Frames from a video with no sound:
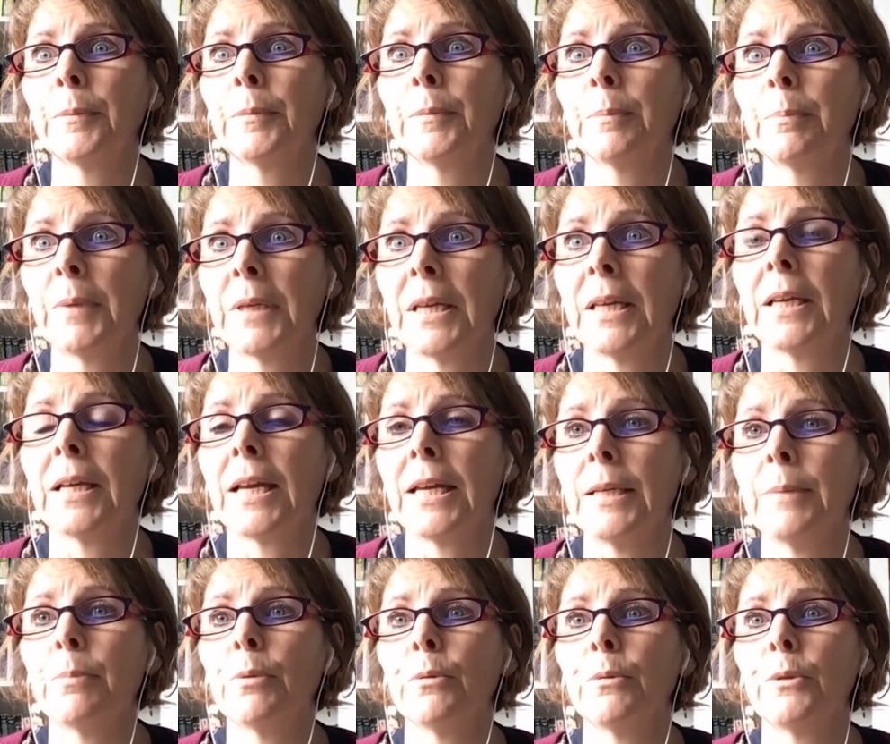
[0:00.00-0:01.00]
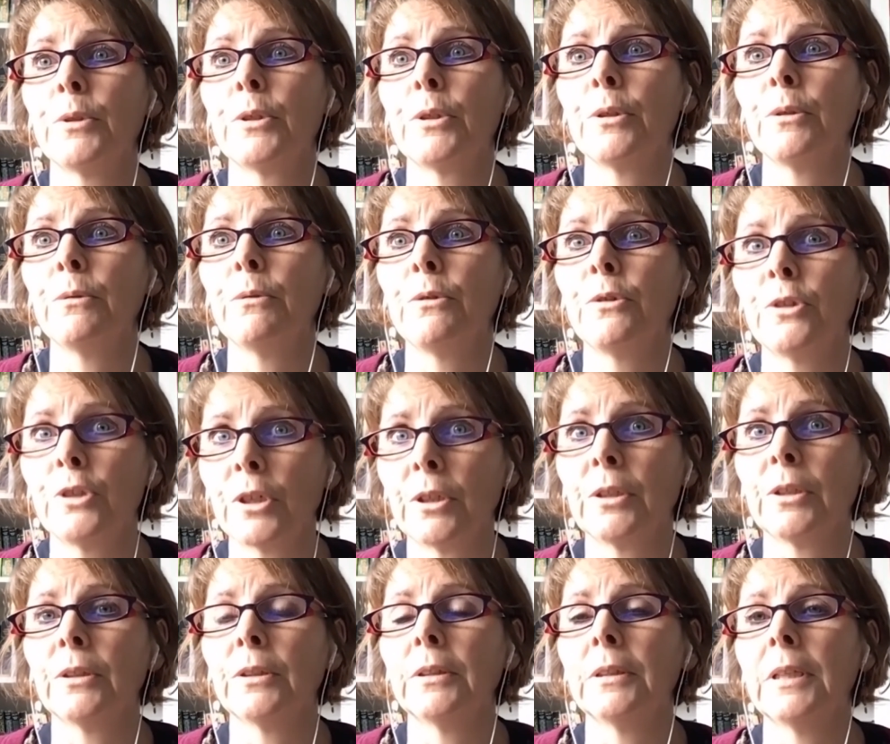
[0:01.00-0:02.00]
being able to
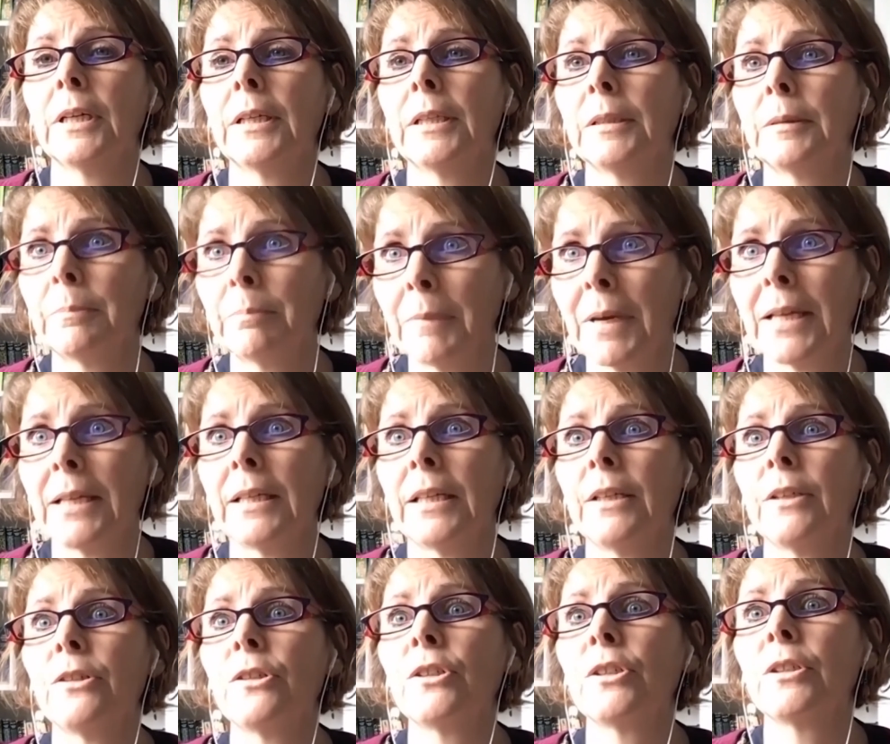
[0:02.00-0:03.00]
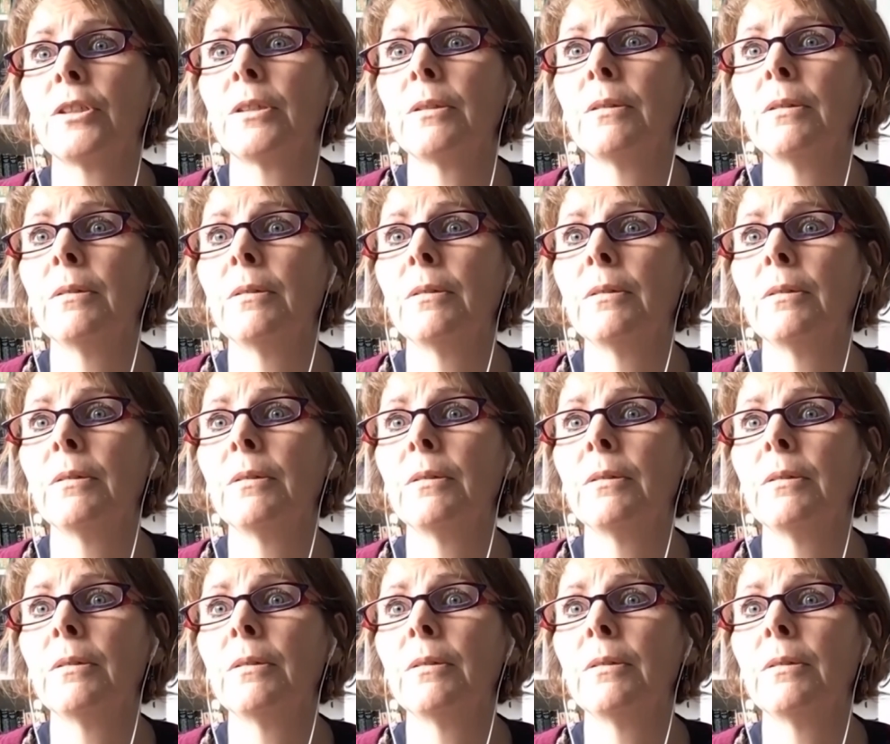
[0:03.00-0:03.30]
juggle and manage